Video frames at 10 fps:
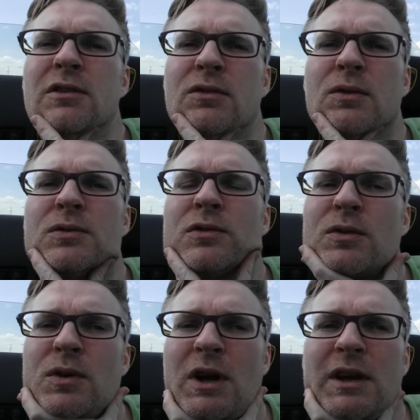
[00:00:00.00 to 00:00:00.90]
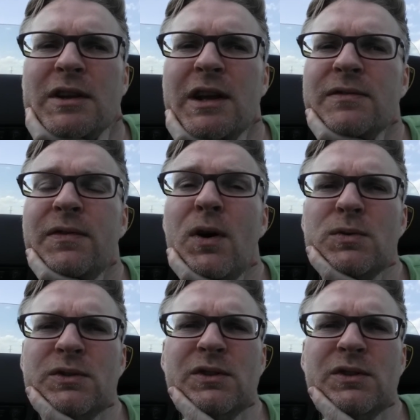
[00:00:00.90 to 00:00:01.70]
so they vote,